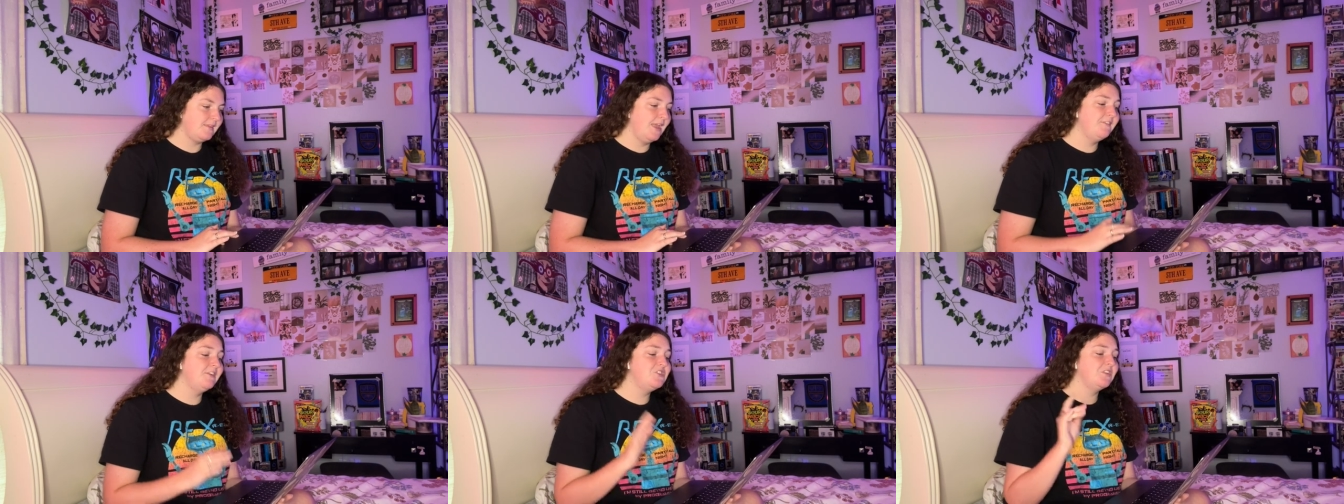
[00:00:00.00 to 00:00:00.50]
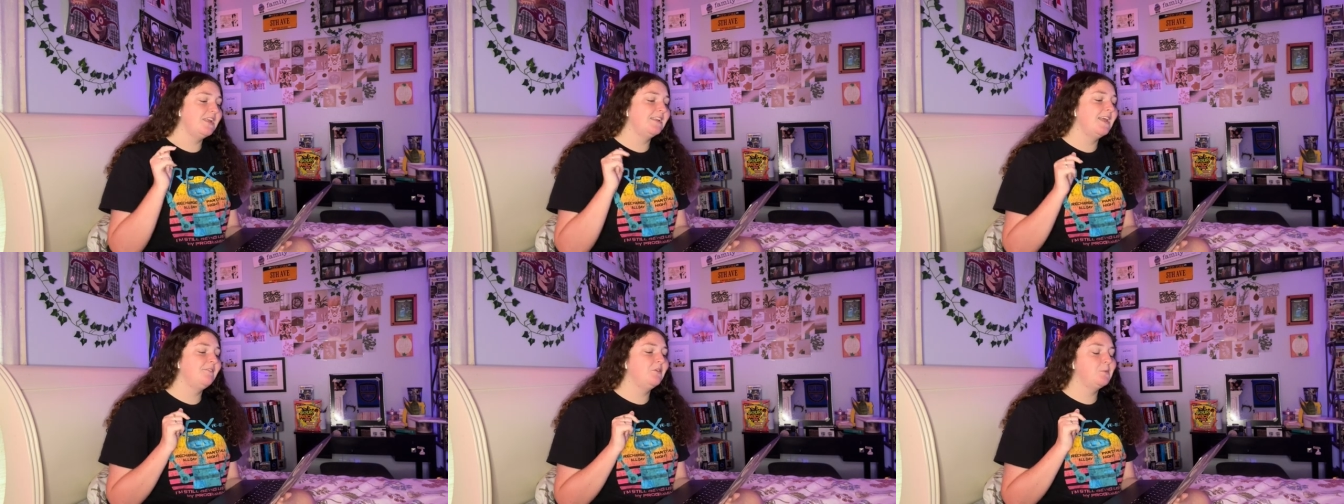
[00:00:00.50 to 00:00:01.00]
Adventure like
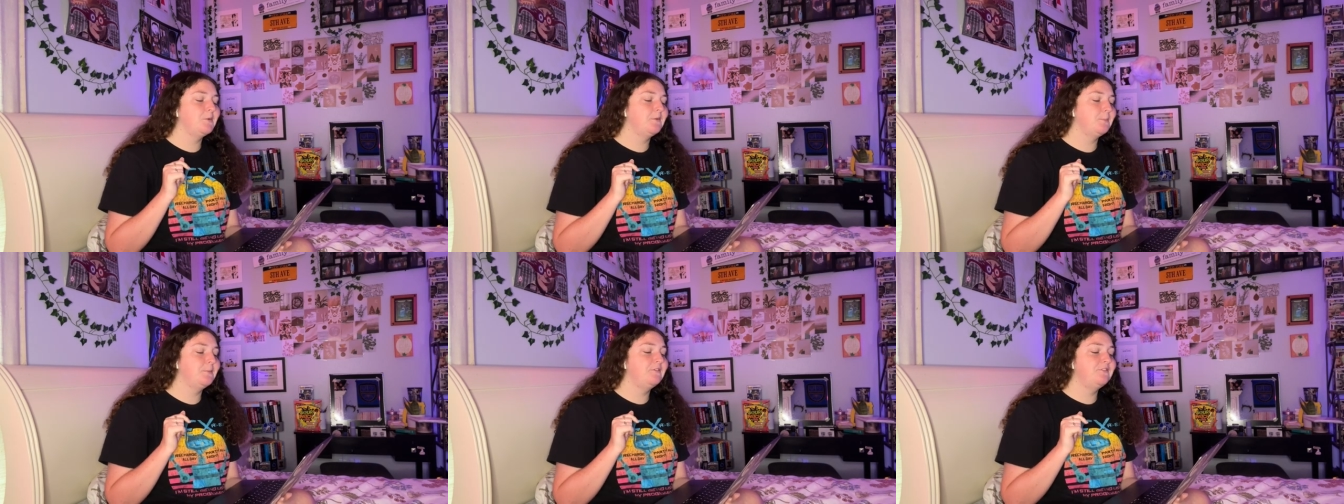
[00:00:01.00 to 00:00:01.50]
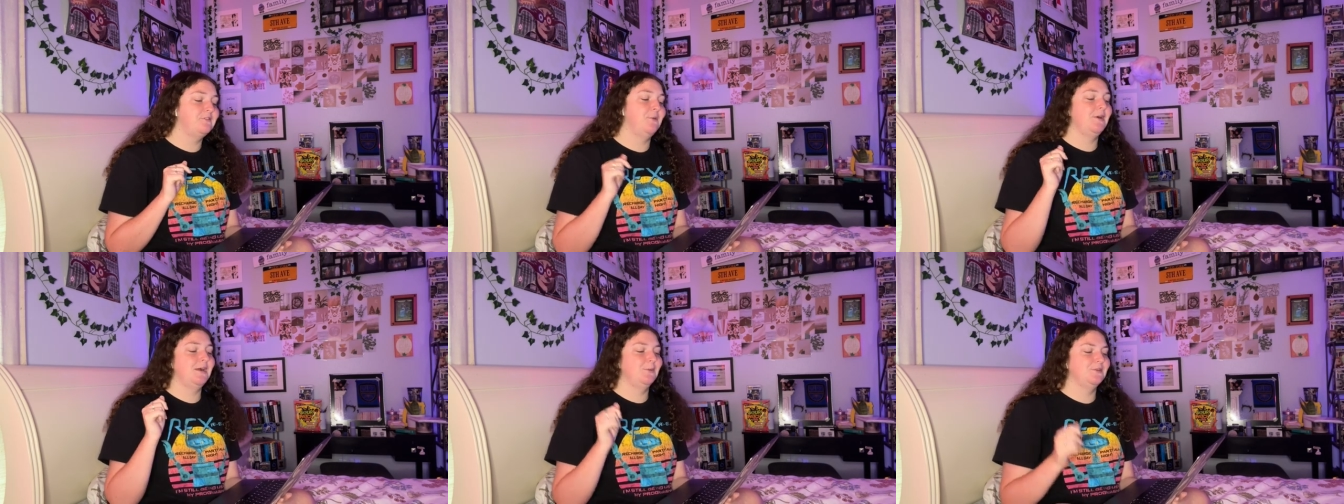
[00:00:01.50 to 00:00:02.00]
never
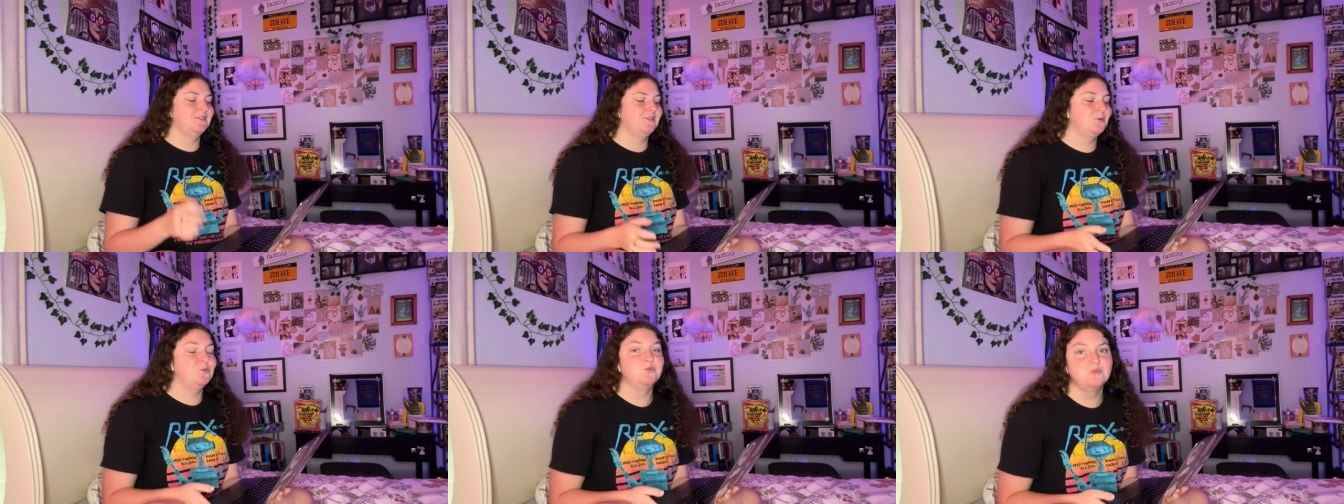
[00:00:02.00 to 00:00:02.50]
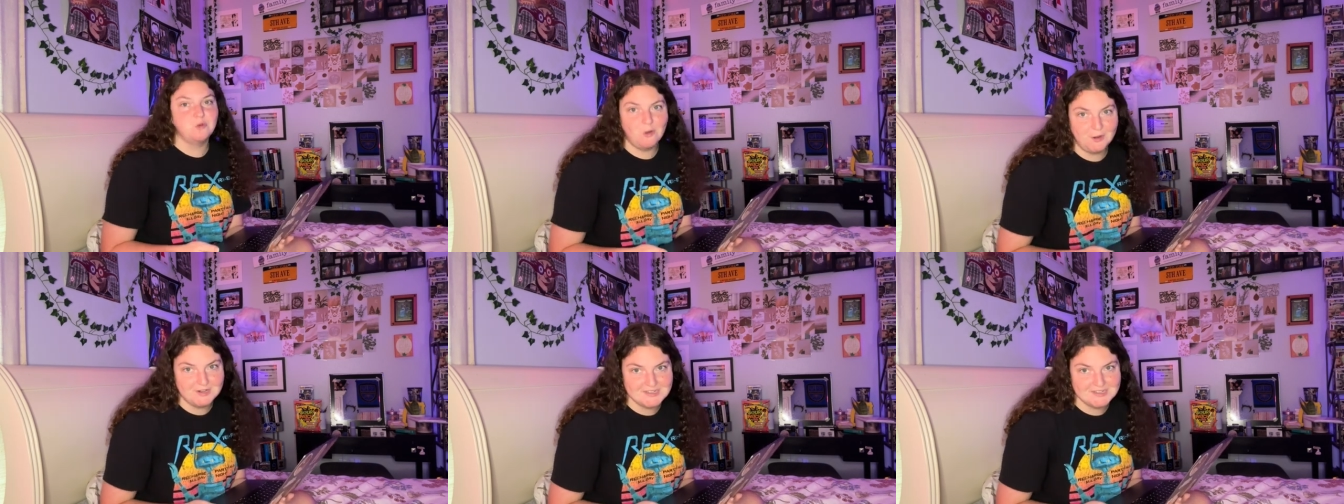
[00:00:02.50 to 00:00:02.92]
before will soon roar